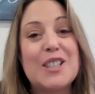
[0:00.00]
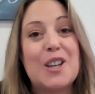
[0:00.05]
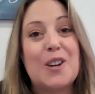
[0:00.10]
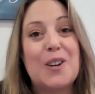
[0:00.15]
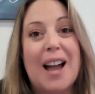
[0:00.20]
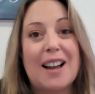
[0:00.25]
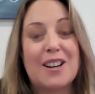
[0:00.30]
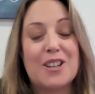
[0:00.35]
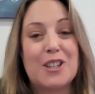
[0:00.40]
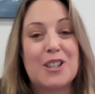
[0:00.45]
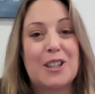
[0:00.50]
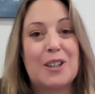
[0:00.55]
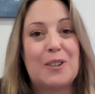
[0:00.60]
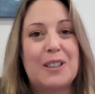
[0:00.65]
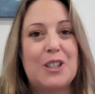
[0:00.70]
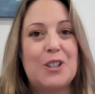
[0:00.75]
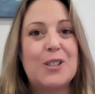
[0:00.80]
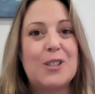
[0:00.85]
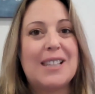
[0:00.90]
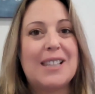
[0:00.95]
So Ashley,
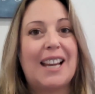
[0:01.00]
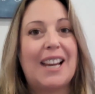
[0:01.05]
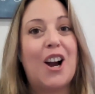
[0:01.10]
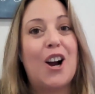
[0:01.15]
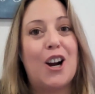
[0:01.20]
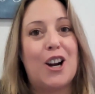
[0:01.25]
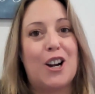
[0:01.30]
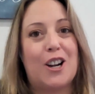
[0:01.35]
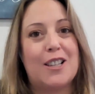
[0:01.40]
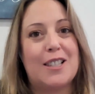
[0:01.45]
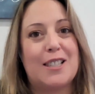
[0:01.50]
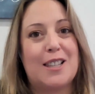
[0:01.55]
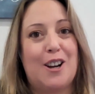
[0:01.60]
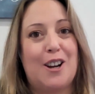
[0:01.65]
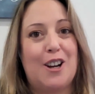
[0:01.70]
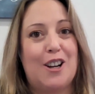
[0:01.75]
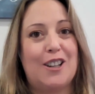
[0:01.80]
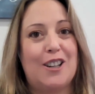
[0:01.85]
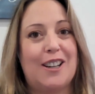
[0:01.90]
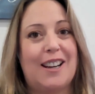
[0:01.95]
when you say heart
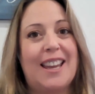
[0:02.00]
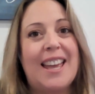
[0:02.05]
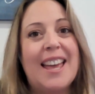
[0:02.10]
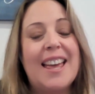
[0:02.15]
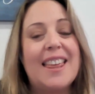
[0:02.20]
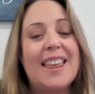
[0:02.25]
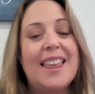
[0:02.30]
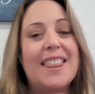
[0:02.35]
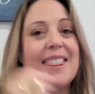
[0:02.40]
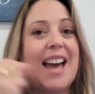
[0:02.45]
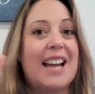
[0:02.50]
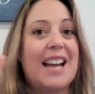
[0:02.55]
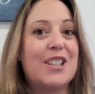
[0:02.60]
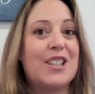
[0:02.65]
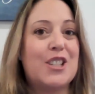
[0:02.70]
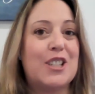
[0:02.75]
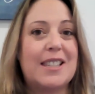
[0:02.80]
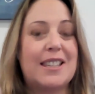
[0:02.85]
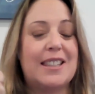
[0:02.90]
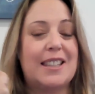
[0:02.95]
song, that
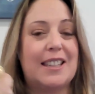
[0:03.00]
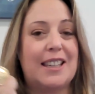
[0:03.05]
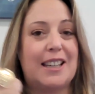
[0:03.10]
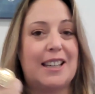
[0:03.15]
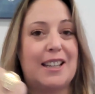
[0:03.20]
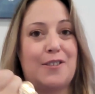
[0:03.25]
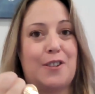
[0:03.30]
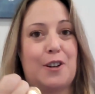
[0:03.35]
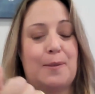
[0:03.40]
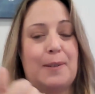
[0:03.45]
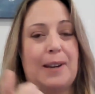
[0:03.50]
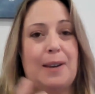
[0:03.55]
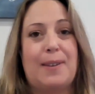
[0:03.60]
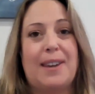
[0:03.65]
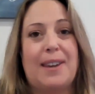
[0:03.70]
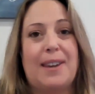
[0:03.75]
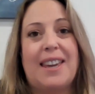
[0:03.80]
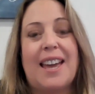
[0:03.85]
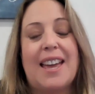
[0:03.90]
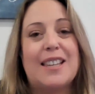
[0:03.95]
just clicked for me
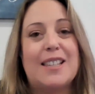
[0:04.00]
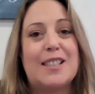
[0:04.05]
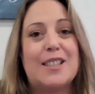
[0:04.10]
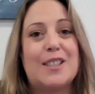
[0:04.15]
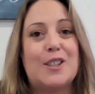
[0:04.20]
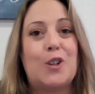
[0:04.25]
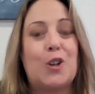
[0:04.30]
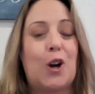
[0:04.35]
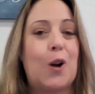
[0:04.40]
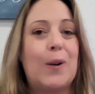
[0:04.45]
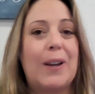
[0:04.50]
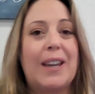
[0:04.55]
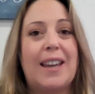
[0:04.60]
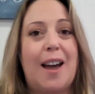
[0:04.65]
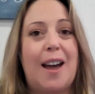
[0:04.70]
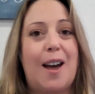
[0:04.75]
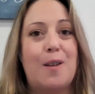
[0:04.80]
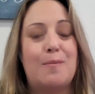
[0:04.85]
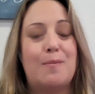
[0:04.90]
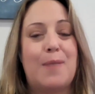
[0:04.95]
because growing
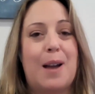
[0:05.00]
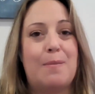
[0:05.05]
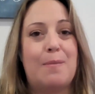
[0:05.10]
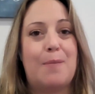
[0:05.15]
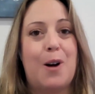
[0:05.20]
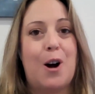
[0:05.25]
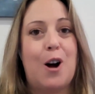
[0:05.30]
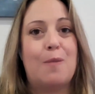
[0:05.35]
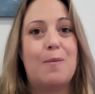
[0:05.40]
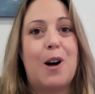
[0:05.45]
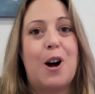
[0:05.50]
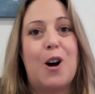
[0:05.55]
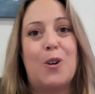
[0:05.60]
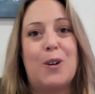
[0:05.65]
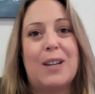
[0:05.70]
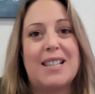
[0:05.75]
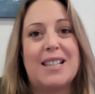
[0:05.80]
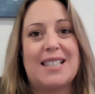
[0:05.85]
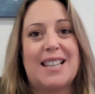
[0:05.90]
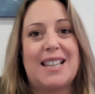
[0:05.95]
up, my mom
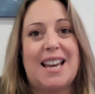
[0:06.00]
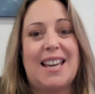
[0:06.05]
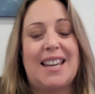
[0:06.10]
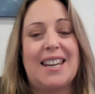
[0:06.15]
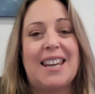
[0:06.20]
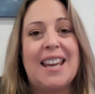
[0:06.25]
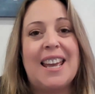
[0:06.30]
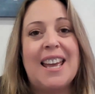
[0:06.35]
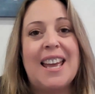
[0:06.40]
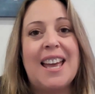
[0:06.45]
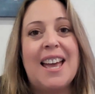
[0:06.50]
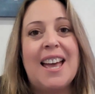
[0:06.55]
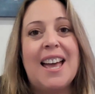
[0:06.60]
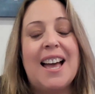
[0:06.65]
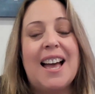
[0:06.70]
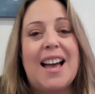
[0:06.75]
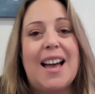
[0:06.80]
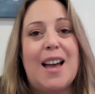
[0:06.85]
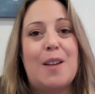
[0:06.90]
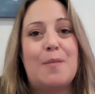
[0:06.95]
always said,
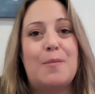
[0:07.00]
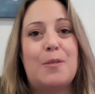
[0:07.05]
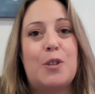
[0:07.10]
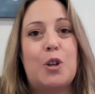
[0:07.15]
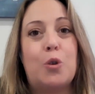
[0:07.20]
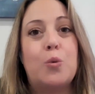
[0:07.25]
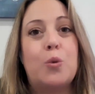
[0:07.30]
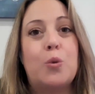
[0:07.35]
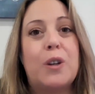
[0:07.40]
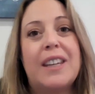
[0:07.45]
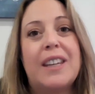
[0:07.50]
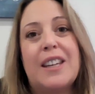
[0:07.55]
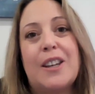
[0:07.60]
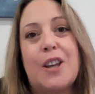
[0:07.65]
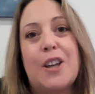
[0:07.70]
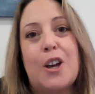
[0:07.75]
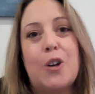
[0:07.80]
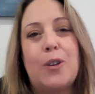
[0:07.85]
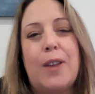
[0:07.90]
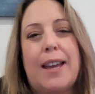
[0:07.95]
you'll really
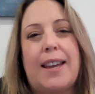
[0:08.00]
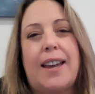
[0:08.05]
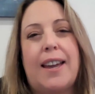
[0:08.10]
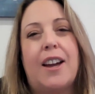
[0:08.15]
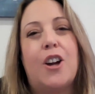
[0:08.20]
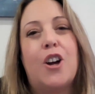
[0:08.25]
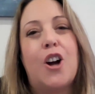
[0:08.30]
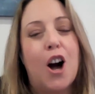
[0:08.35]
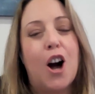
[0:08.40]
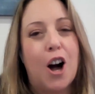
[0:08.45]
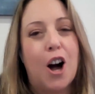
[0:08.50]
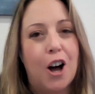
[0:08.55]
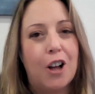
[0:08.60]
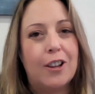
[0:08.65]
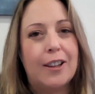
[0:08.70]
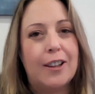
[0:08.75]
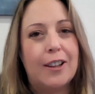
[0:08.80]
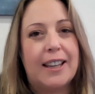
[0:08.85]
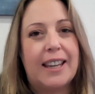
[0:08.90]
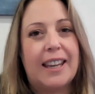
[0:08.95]
know like a
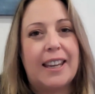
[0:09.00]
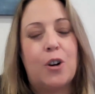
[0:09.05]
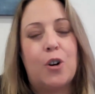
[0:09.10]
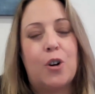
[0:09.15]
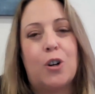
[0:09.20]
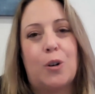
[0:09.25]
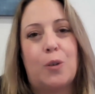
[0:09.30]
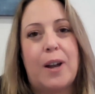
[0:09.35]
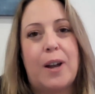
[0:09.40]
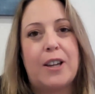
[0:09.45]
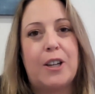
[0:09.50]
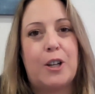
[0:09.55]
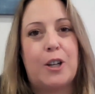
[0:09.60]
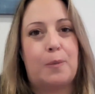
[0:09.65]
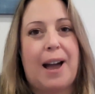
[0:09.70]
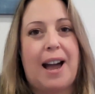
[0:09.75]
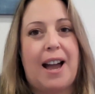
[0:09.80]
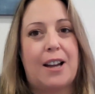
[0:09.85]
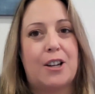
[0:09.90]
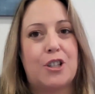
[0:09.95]
calling or what your
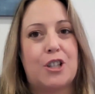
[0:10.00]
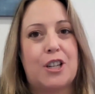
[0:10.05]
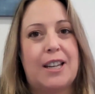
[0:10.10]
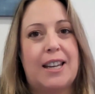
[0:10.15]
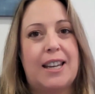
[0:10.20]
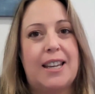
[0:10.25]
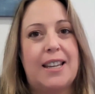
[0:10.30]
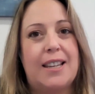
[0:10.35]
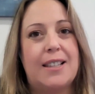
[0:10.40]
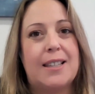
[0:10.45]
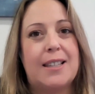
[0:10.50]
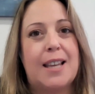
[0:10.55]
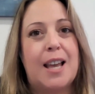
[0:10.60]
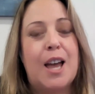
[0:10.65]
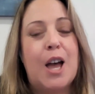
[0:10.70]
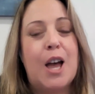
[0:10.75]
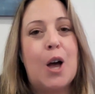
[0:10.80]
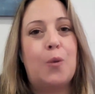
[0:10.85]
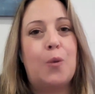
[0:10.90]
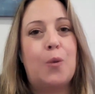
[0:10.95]
passion is
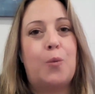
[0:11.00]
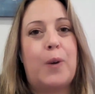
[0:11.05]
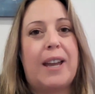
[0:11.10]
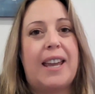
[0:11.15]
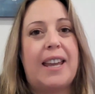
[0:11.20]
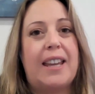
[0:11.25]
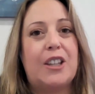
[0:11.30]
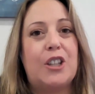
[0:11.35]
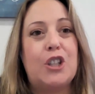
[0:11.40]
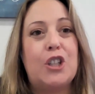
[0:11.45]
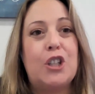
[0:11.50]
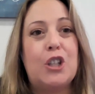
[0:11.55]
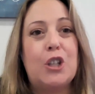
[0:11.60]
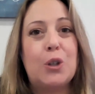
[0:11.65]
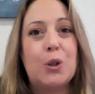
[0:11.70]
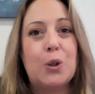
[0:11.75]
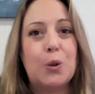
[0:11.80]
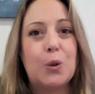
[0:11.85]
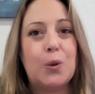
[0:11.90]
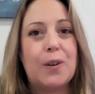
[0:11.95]
when
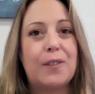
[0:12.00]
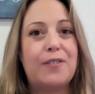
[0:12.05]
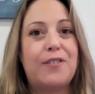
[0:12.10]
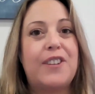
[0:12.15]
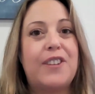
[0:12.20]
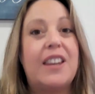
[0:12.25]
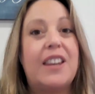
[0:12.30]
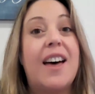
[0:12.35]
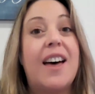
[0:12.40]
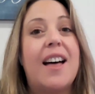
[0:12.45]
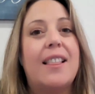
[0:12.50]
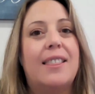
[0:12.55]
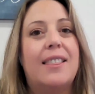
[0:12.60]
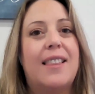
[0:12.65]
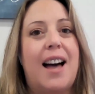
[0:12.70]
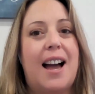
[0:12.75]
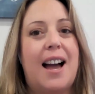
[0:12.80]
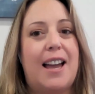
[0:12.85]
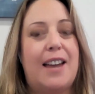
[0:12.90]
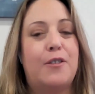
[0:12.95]
you feel
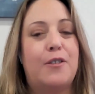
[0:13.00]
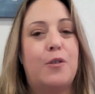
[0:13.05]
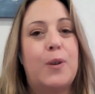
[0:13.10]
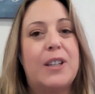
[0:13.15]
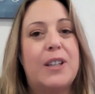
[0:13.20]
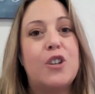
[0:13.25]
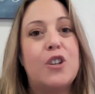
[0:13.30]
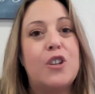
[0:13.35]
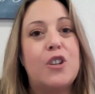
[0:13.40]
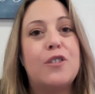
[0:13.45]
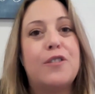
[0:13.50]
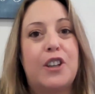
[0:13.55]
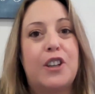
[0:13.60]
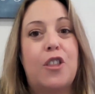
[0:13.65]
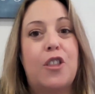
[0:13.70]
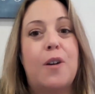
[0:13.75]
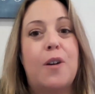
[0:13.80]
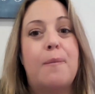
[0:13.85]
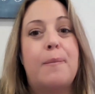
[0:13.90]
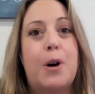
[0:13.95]
alive. When do you feel
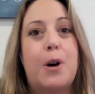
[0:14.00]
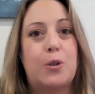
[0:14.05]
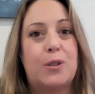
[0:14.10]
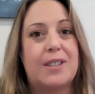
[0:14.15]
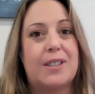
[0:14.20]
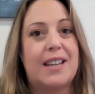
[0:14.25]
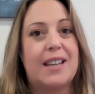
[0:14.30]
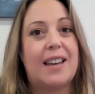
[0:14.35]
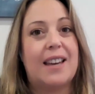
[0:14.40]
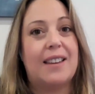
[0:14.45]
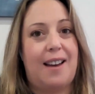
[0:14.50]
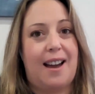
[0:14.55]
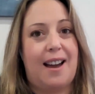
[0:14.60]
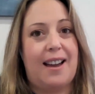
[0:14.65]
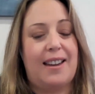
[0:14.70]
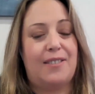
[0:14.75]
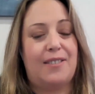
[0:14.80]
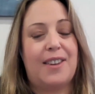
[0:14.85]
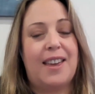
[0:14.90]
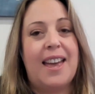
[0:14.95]
the most alive?